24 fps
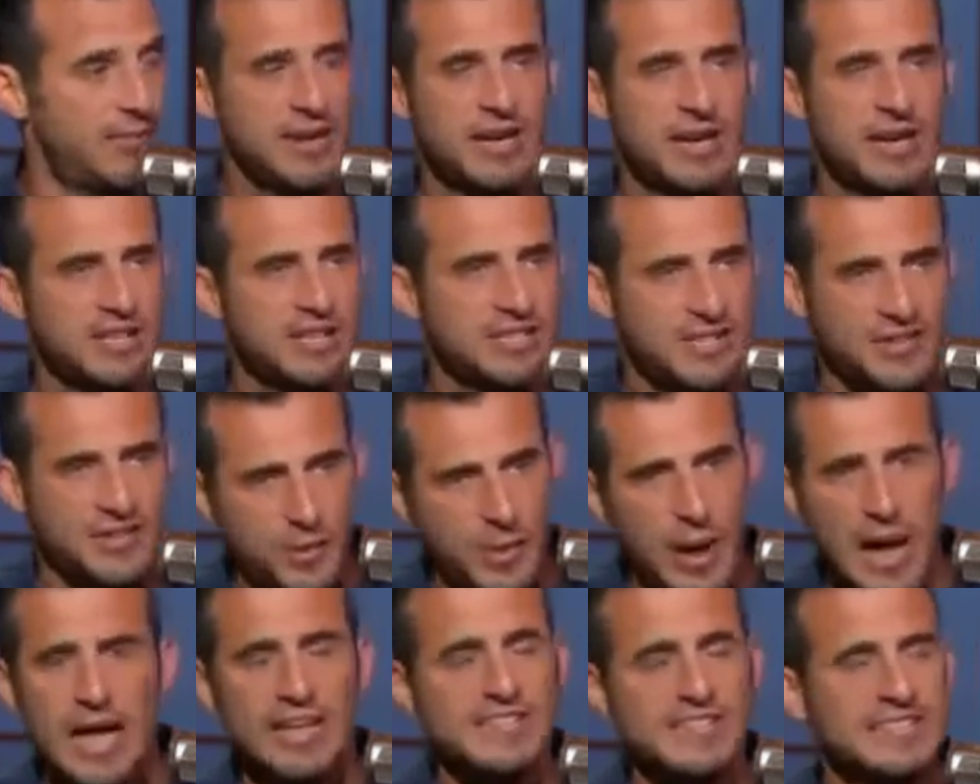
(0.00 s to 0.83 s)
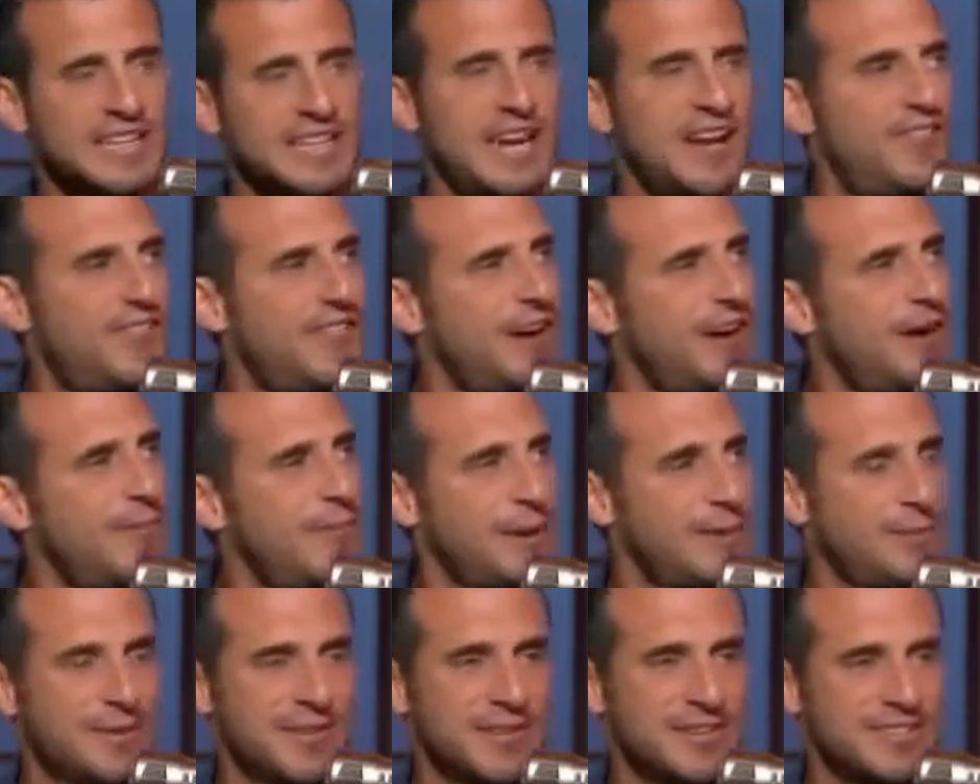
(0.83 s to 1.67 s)
Because if you ask NFL
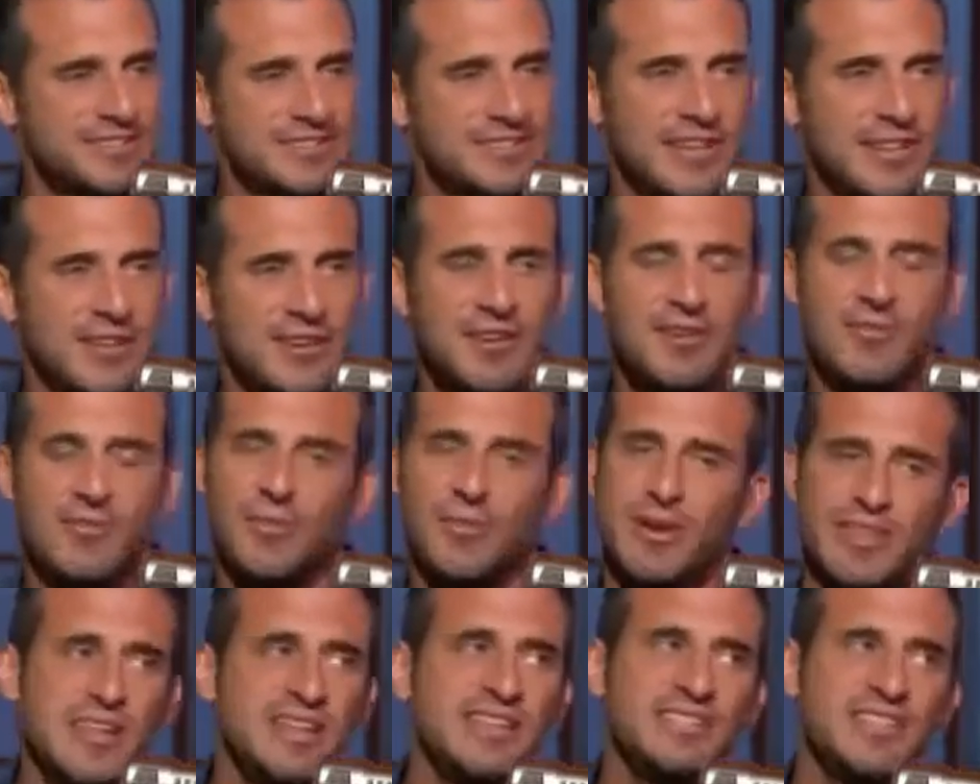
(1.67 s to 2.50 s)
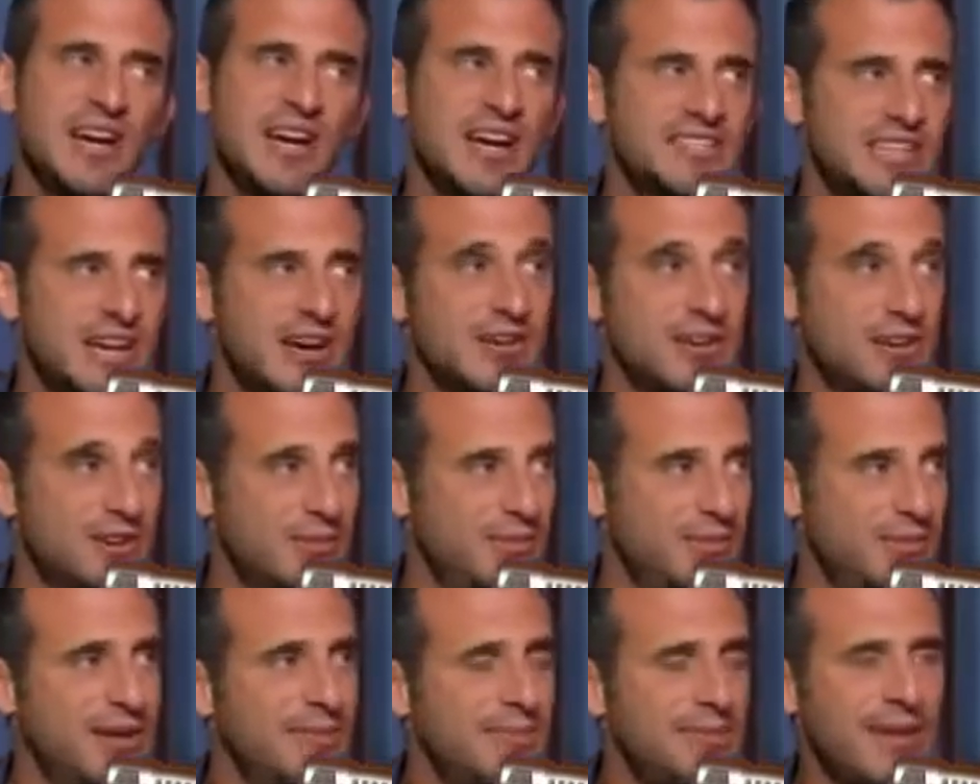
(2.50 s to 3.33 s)
people, they'll say, look, we think Josh Allen
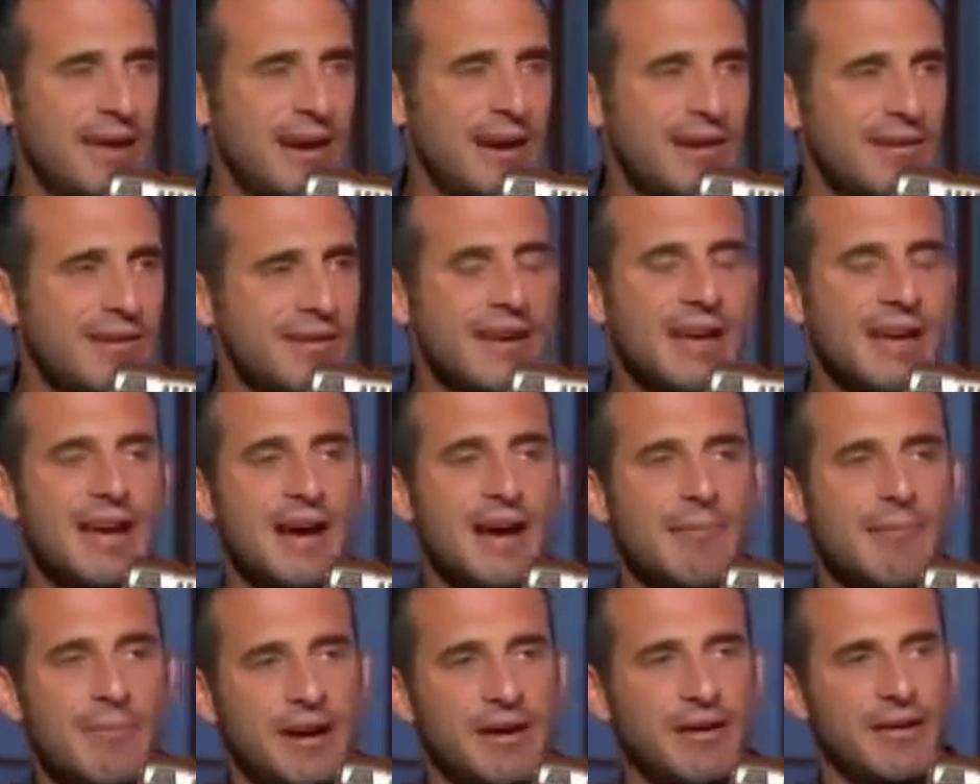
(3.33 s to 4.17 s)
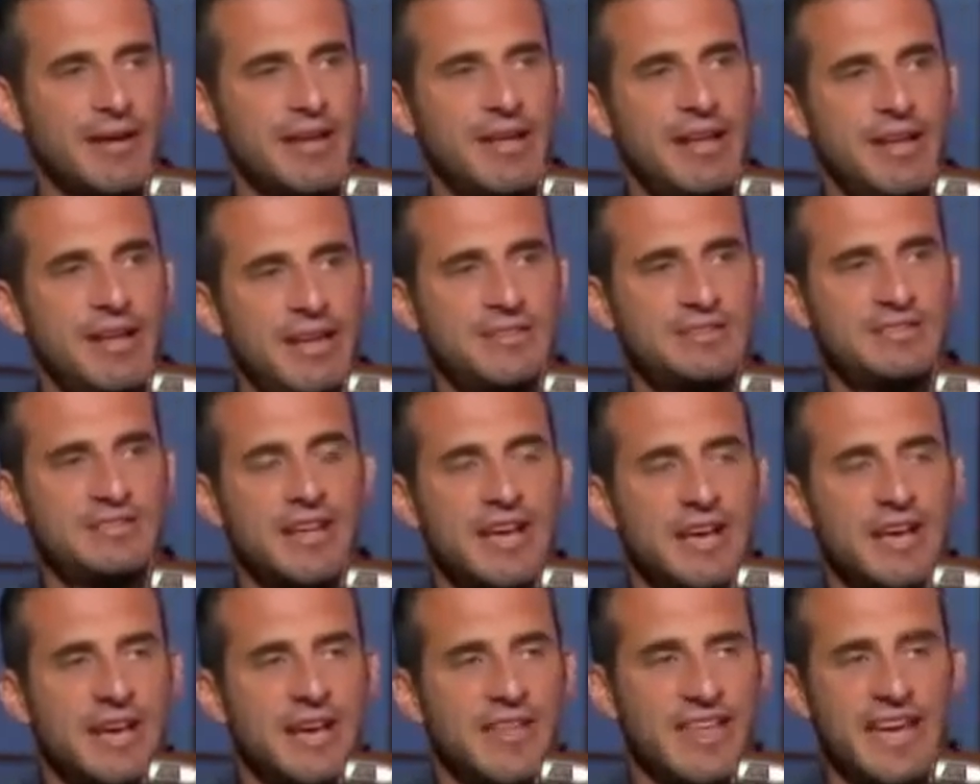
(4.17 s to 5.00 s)
could be a player, but
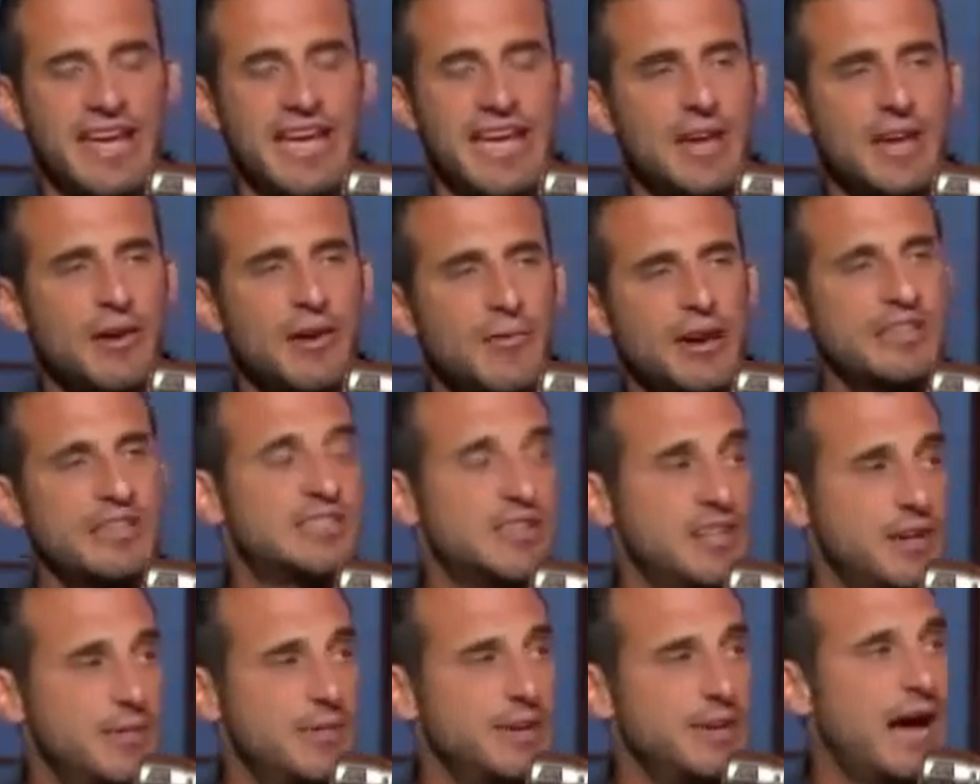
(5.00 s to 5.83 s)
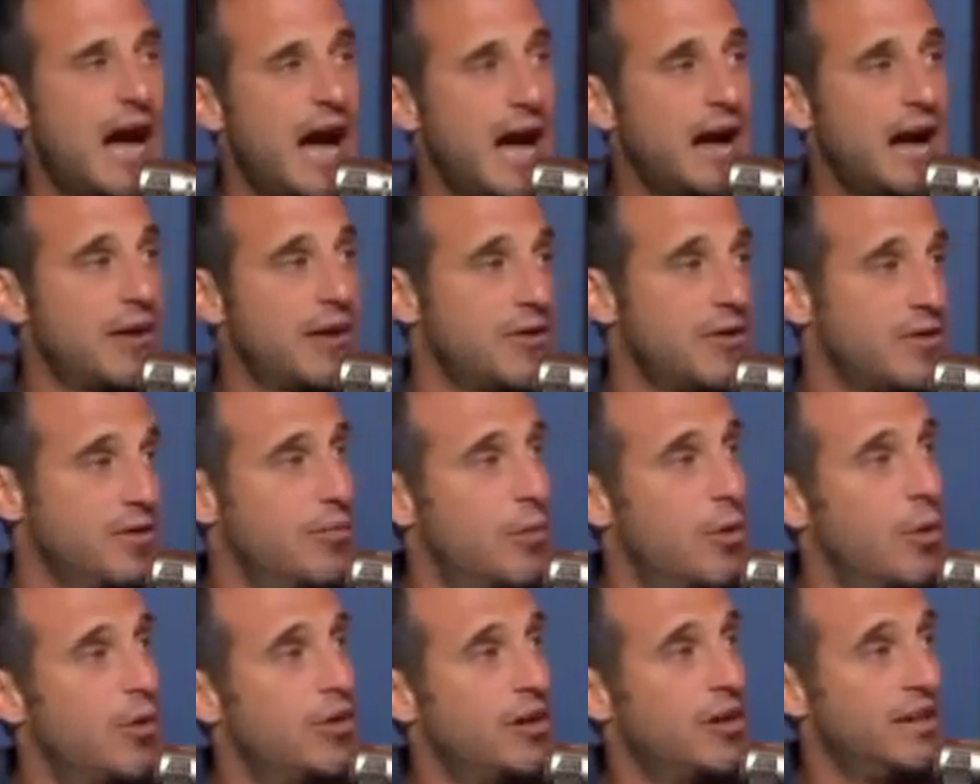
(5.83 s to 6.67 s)
the hit rate's going to be higher the
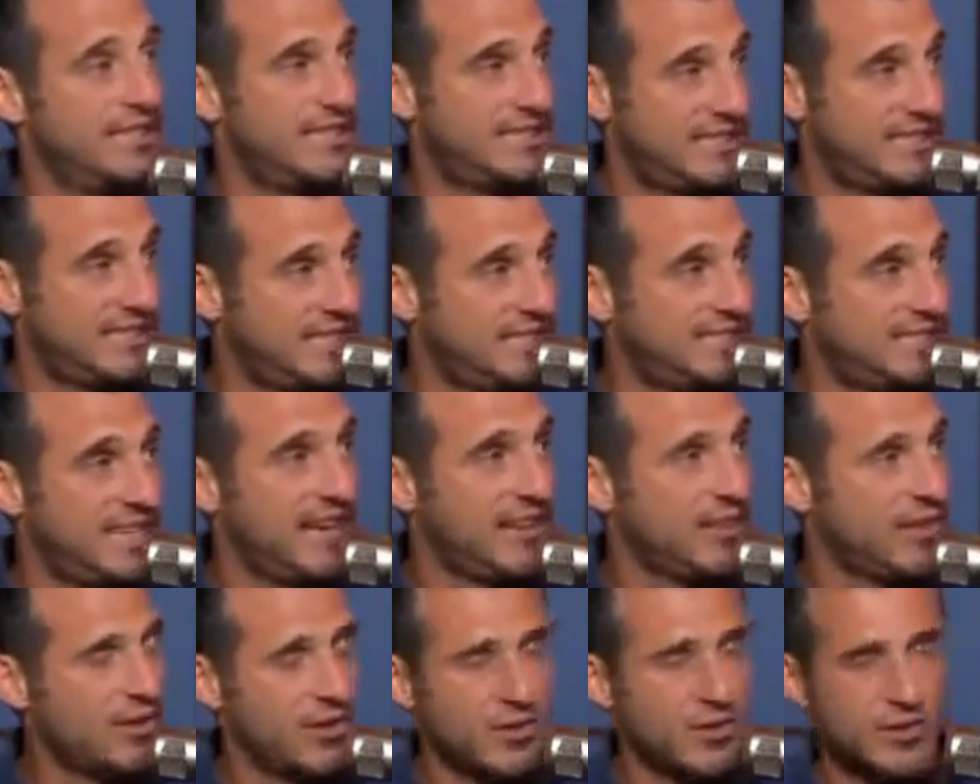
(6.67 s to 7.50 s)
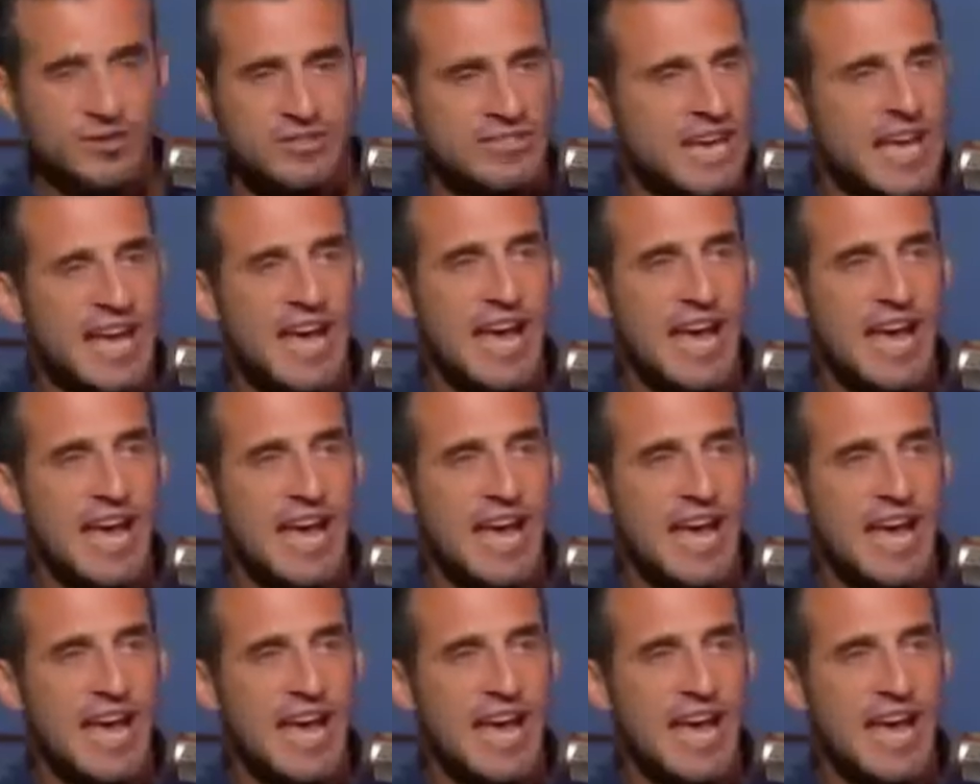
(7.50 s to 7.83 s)
more he sits and learns.